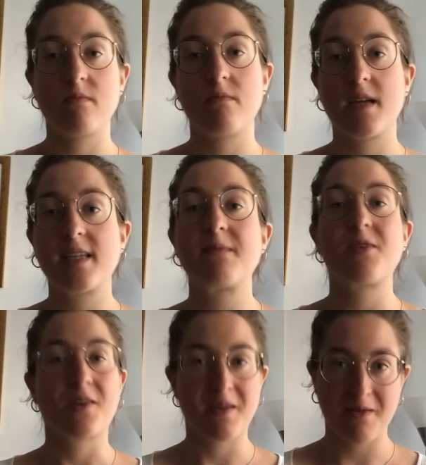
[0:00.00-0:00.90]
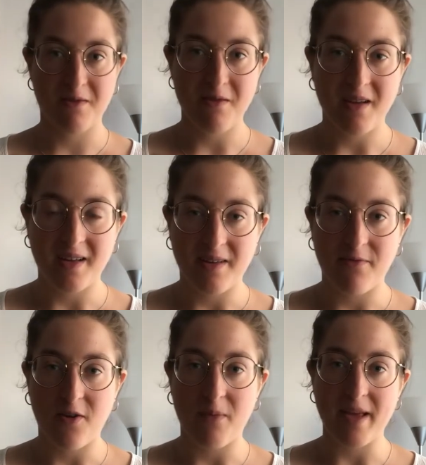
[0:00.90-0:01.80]
Because I'm talking
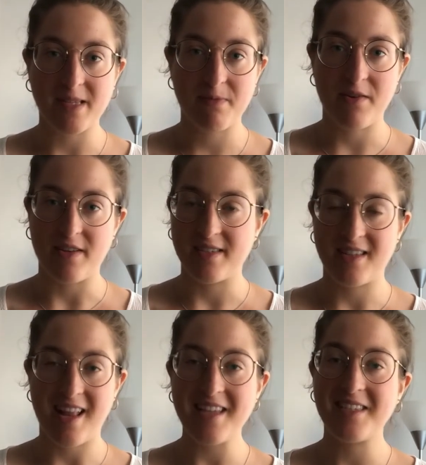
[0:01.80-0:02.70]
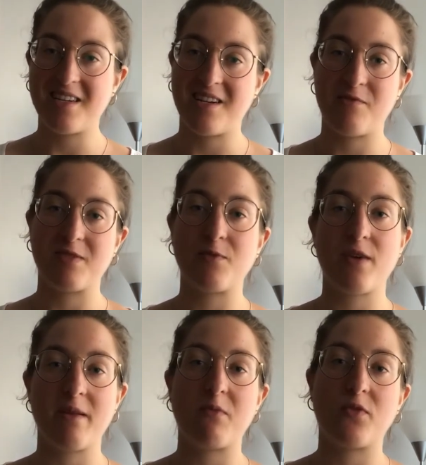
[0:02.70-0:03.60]
from experience, last year it was
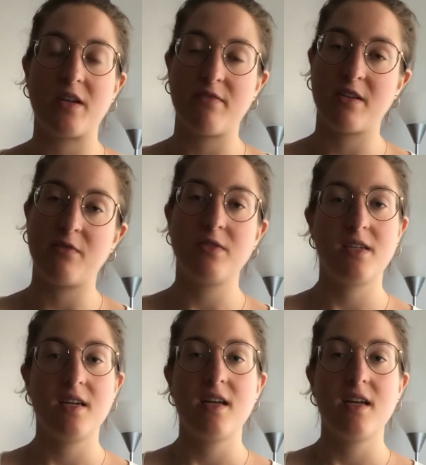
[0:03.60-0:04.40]
way more difficult,